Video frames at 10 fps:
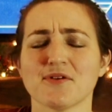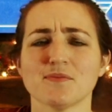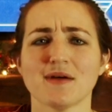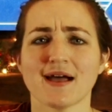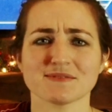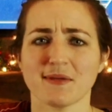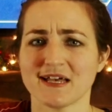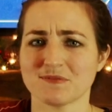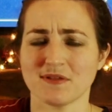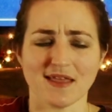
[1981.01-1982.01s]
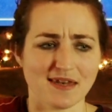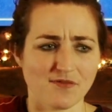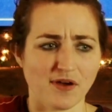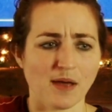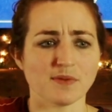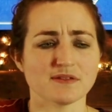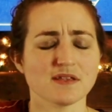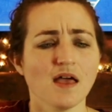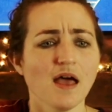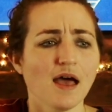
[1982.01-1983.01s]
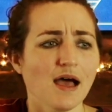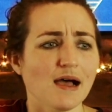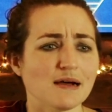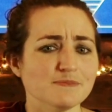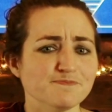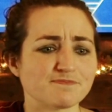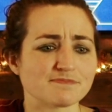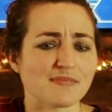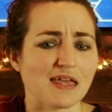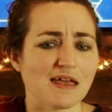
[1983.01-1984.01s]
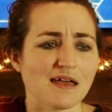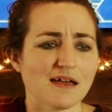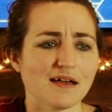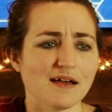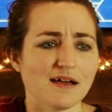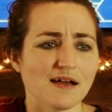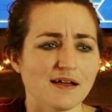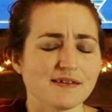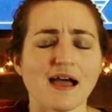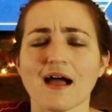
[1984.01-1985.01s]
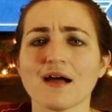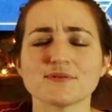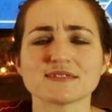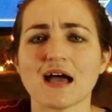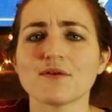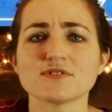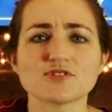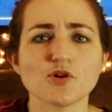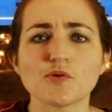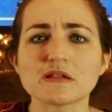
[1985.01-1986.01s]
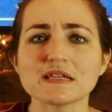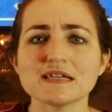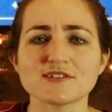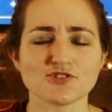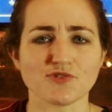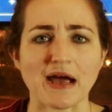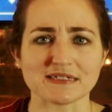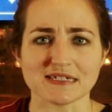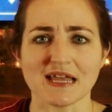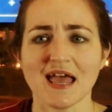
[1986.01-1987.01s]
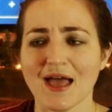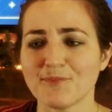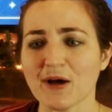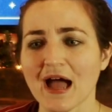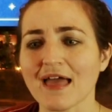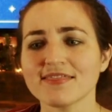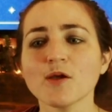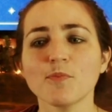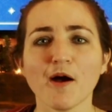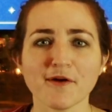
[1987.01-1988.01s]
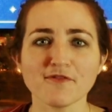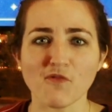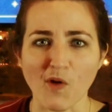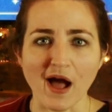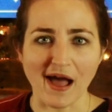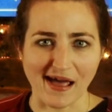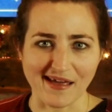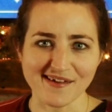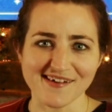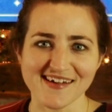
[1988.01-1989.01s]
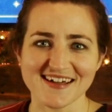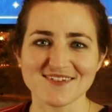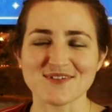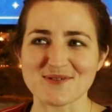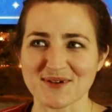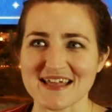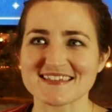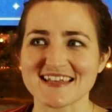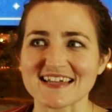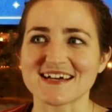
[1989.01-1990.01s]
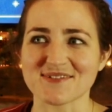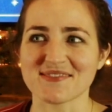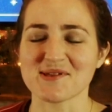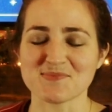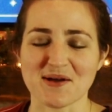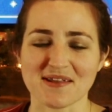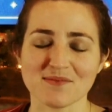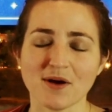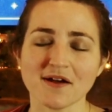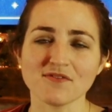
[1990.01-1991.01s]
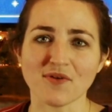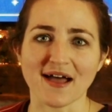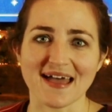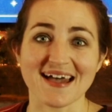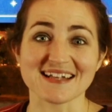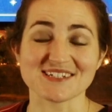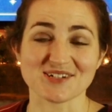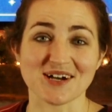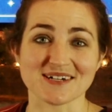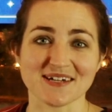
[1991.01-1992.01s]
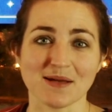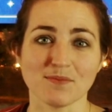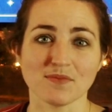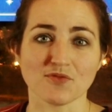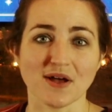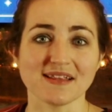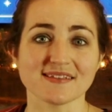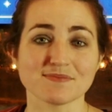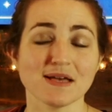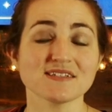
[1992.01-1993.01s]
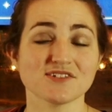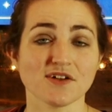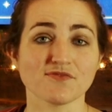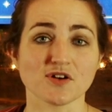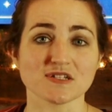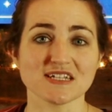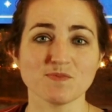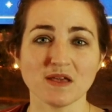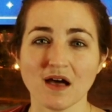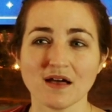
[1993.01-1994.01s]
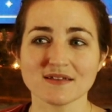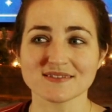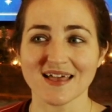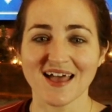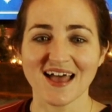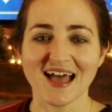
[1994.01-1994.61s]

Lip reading: room. Asked my husband, that never happens. I was totally distracted. But I think part of why, when I sat down to think about it, part of why I had such a hard time writing this message at first is because